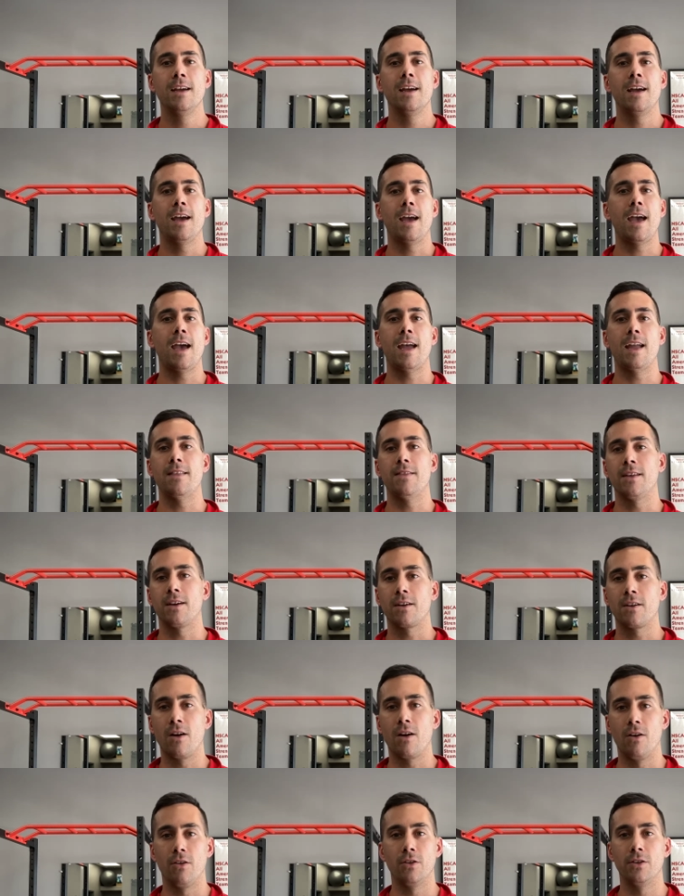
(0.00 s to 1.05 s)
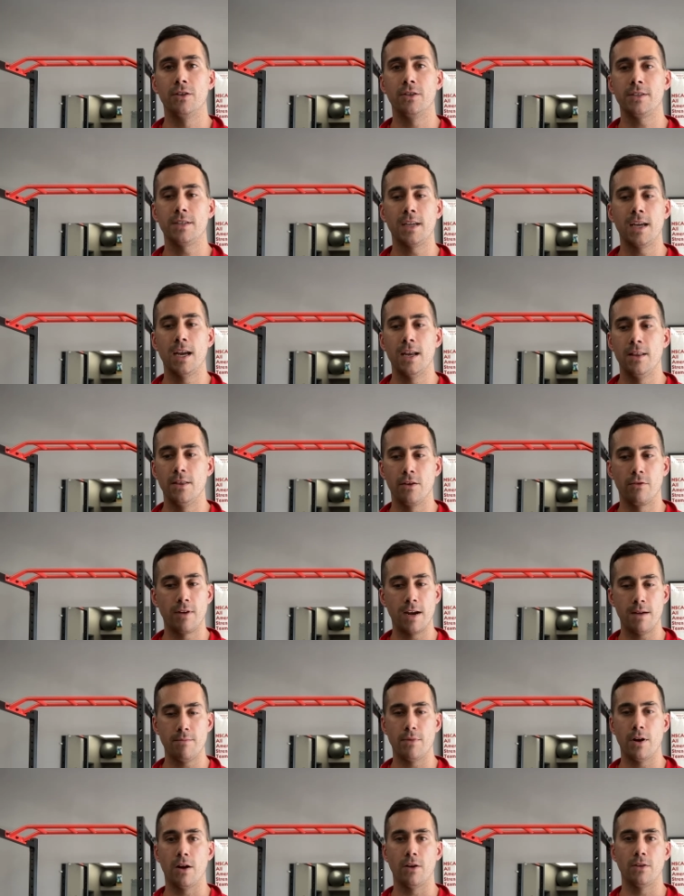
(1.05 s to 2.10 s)
And the colors in the
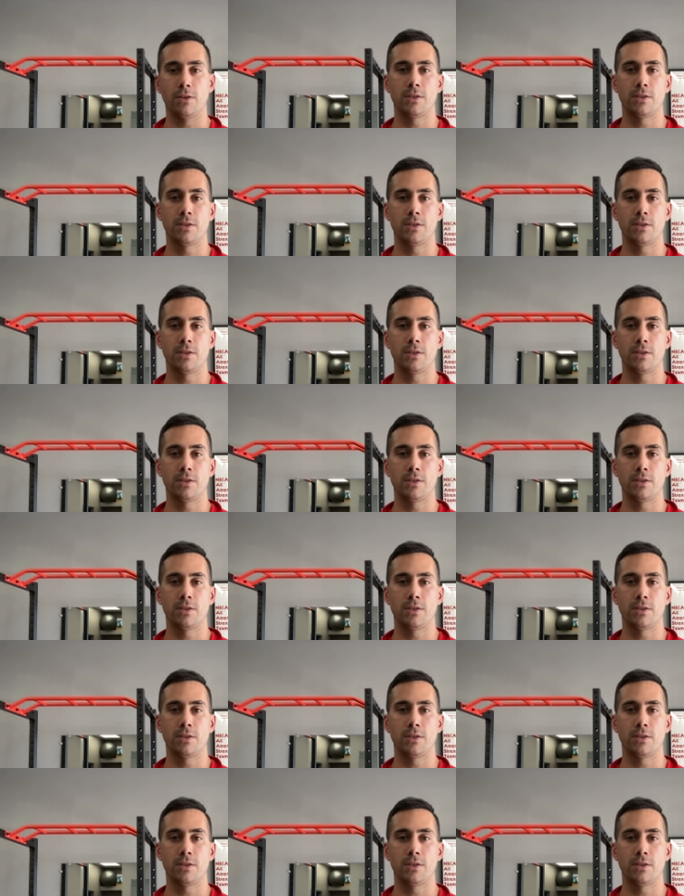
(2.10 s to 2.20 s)
rainbow.